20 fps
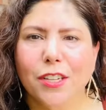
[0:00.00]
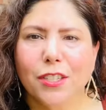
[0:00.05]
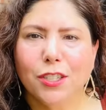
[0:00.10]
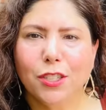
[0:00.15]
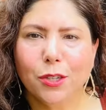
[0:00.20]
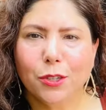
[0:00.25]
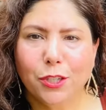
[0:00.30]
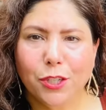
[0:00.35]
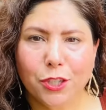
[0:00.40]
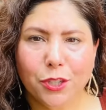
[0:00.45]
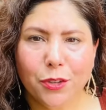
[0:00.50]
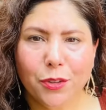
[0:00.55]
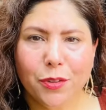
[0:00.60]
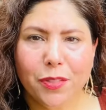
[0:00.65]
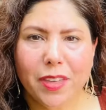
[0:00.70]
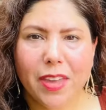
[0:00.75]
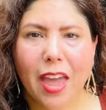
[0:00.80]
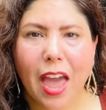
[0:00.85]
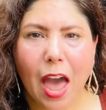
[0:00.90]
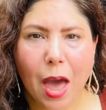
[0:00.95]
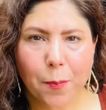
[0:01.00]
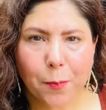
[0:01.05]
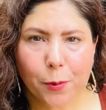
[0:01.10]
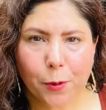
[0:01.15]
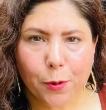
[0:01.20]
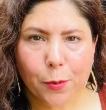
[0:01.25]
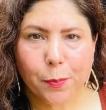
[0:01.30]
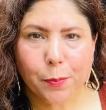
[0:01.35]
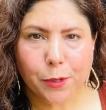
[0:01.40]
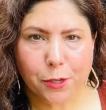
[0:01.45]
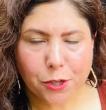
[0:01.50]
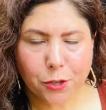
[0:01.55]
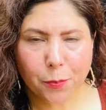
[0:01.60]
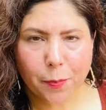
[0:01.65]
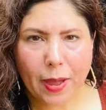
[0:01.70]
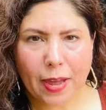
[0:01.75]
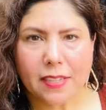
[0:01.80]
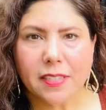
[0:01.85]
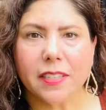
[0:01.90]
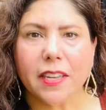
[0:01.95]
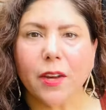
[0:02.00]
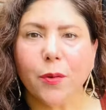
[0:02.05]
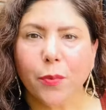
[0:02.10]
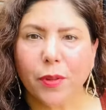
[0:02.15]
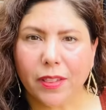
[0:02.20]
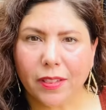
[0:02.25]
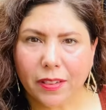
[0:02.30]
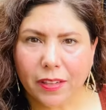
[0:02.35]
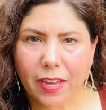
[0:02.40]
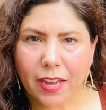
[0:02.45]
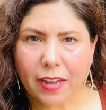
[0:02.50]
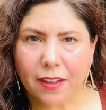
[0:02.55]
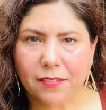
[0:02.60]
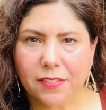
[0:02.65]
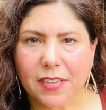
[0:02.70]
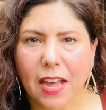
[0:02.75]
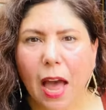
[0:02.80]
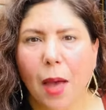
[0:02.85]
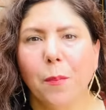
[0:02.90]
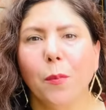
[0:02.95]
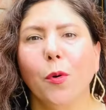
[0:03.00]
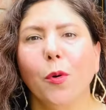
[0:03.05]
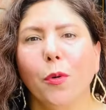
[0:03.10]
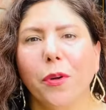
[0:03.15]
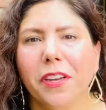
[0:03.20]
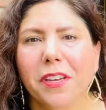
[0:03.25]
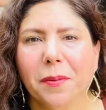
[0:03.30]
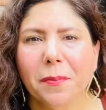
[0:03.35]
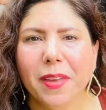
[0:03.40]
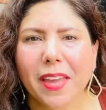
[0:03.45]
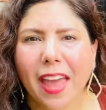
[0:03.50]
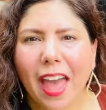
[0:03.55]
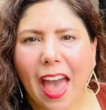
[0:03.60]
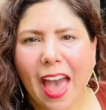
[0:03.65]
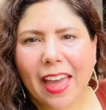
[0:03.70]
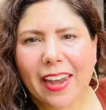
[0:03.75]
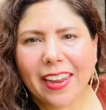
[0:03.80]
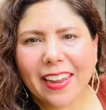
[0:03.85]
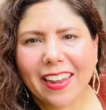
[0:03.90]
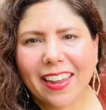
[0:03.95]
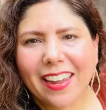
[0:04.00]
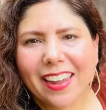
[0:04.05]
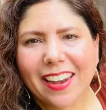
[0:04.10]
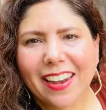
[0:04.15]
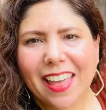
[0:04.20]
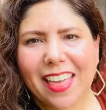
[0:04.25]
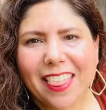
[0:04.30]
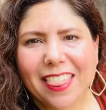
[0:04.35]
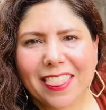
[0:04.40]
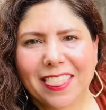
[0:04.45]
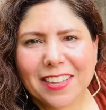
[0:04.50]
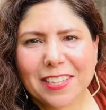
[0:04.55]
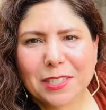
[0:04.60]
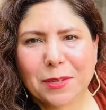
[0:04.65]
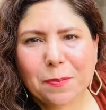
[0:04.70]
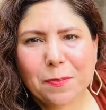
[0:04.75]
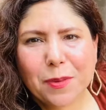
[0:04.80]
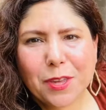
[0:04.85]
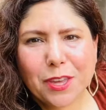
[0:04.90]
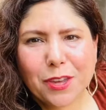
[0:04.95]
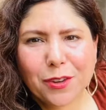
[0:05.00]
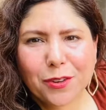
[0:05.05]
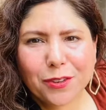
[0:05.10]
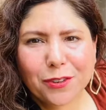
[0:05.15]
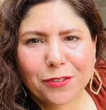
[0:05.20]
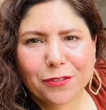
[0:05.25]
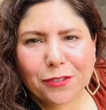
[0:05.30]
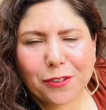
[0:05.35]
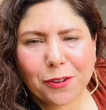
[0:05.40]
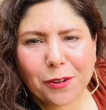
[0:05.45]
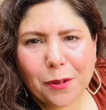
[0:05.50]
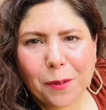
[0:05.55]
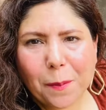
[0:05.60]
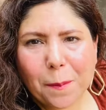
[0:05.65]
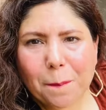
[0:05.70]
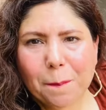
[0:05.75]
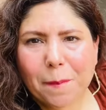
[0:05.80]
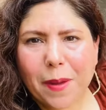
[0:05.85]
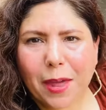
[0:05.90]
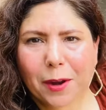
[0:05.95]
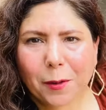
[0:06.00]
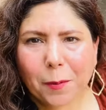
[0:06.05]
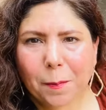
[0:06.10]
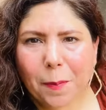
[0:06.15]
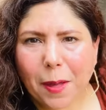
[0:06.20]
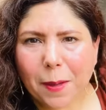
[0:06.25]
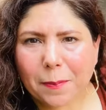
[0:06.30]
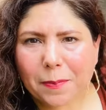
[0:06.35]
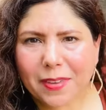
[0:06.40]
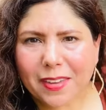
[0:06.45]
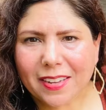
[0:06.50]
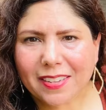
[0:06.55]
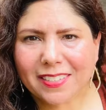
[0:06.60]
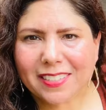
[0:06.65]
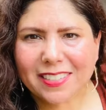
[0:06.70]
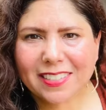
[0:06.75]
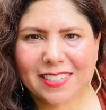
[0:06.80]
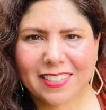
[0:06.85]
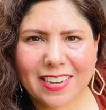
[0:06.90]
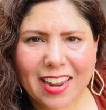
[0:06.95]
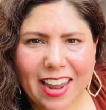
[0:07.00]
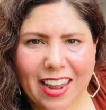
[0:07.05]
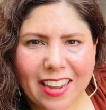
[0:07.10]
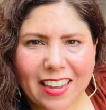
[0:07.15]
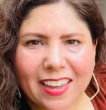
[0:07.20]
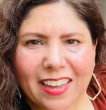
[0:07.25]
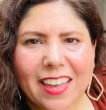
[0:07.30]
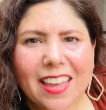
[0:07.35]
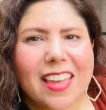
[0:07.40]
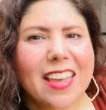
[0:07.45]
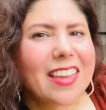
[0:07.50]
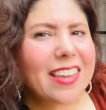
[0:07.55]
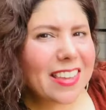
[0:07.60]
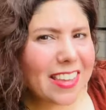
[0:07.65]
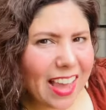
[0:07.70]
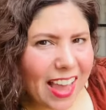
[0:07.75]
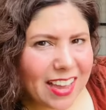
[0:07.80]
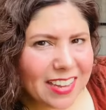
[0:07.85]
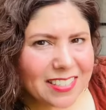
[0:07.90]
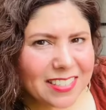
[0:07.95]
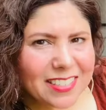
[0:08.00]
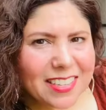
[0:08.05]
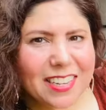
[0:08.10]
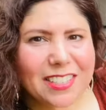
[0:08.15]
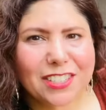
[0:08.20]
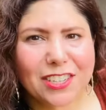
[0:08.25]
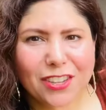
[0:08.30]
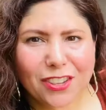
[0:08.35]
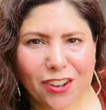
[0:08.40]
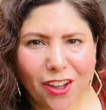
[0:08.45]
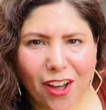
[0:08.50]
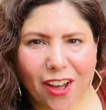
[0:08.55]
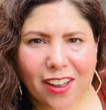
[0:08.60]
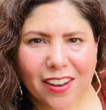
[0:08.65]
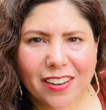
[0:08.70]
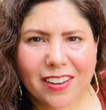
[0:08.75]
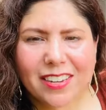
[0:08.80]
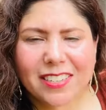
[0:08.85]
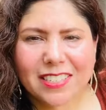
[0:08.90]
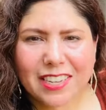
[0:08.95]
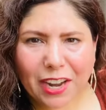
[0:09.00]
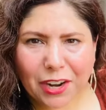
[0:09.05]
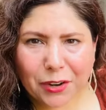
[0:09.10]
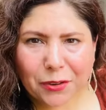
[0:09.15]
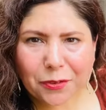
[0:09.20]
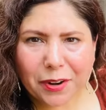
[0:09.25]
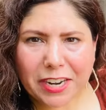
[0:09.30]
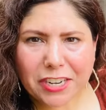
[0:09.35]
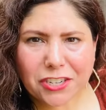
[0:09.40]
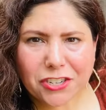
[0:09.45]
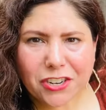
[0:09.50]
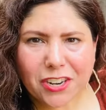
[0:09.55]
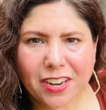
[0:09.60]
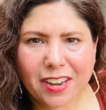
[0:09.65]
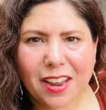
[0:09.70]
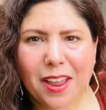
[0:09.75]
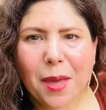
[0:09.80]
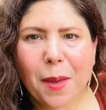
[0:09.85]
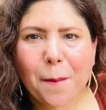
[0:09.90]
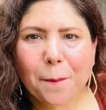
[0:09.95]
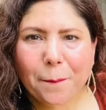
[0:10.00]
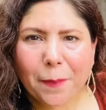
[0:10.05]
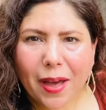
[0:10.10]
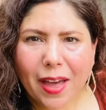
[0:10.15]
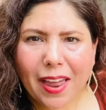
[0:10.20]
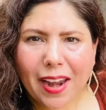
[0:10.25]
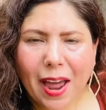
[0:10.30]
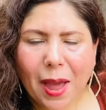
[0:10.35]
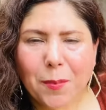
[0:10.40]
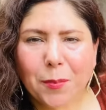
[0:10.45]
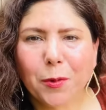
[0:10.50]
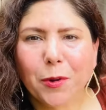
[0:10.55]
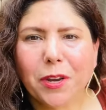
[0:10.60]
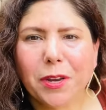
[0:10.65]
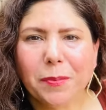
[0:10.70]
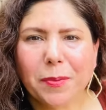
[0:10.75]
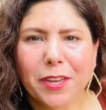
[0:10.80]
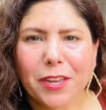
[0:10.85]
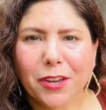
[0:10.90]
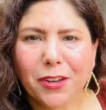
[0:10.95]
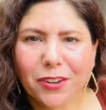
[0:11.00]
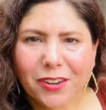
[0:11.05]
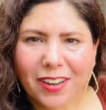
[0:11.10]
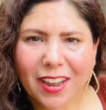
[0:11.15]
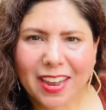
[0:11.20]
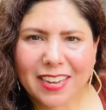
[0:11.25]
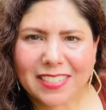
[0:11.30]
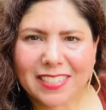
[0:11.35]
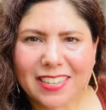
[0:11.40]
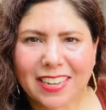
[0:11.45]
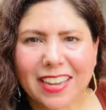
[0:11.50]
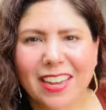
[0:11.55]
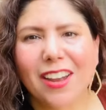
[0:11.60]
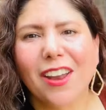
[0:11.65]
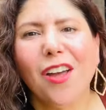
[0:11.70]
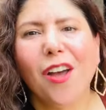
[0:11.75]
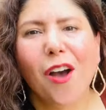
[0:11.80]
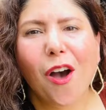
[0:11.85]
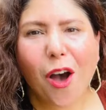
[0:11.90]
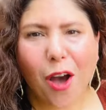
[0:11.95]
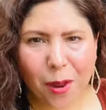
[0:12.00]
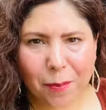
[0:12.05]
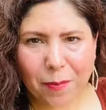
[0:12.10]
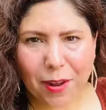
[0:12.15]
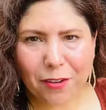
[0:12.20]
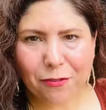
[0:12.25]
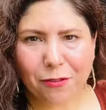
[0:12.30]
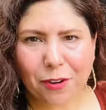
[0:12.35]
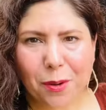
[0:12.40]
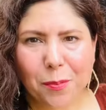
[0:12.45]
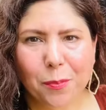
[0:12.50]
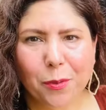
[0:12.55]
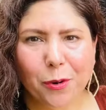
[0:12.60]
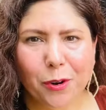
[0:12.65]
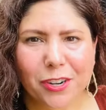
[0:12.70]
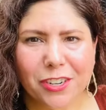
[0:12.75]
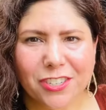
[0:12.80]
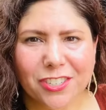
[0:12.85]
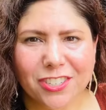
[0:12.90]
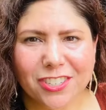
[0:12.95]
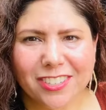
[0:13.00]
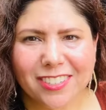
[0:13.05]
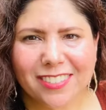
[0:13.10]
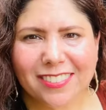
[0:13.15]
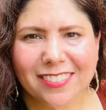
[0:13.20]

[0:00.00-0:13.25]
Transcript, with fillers: So to the apple bushel basket with leaves, I'm going to be adding in this beautiful metal pumpkin stake. Yes, it's a lawn decoration, but I'm going to be utilizing it on my front porch.